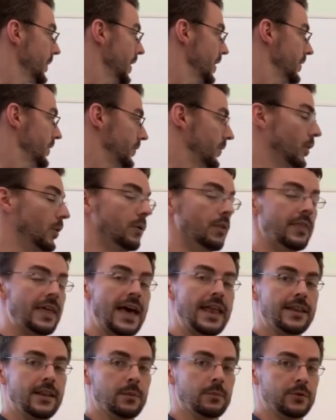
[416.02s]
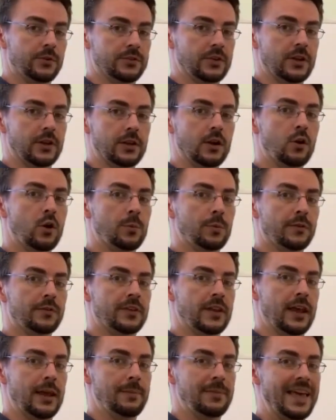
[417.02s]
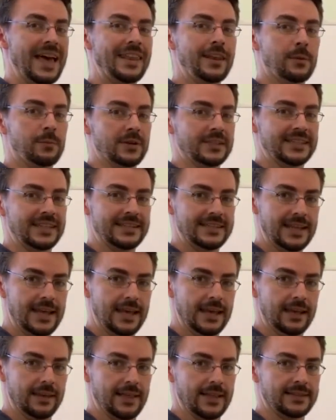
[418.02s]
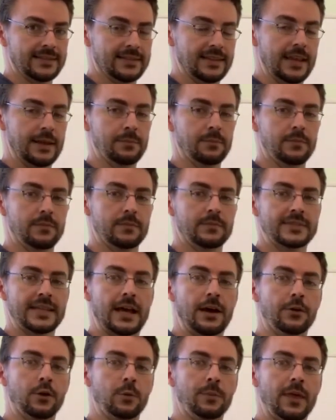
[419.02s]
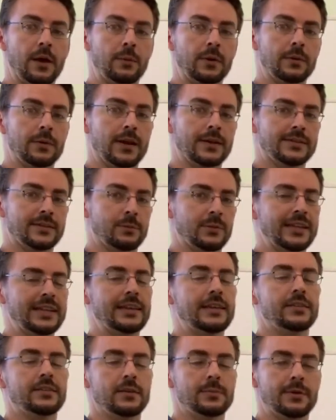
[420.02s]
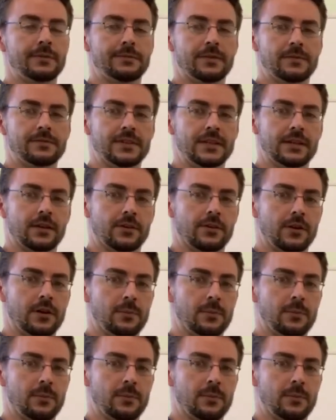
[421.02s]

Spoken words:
So that number is going to go up over time. That number today, that same townhome that we rented, would easily be $1,500 a